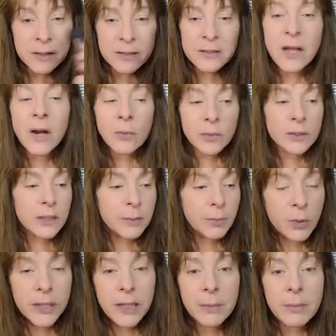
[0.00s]
It's not really
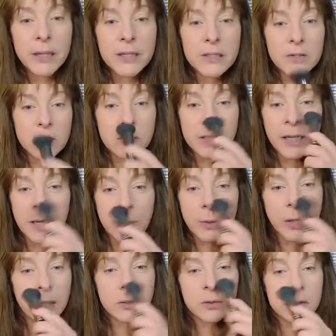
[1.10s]
pointy, but at certain
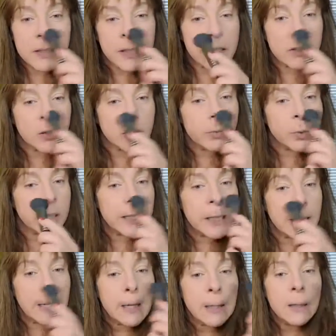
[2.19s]
camera angles it can look pointy.